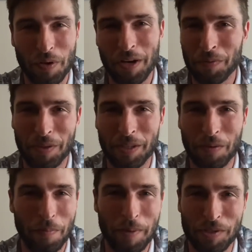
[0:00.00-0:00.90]
And I don't think they
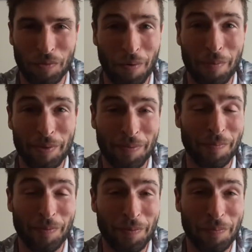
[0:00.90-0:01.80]
were messing around with
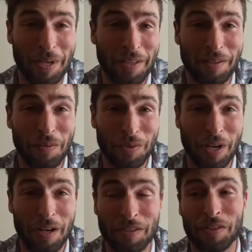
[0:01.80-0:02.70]
me. Yeah, I think it was
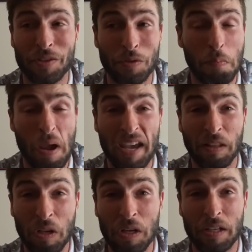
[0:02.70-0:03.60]
honestly just bad
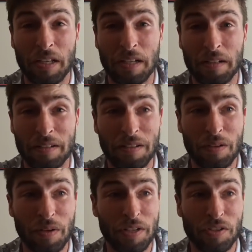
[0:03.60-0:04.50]
luck, and you
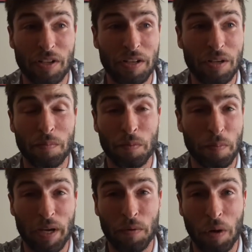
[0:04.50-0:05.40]
know, I just ended up with
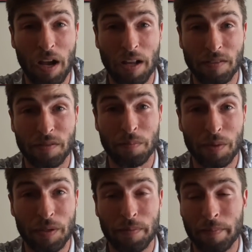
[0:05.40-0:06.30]
bad rods.
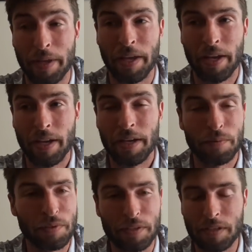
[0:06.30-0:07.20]
But it
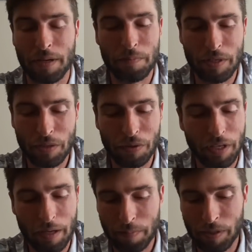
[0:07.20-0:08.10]
was the same deal. It
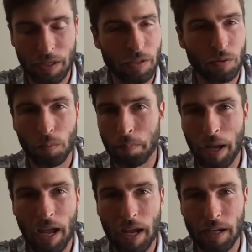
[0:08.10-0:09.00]
came in like a little
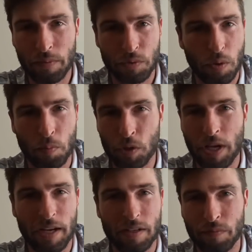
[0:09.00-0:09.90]
bag and it was all
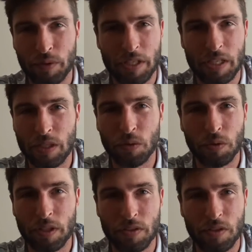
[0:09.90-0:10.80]
protectively
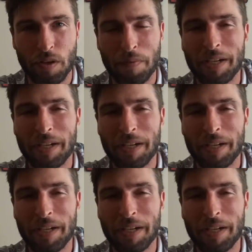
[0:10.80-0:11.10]
sealed and stuff.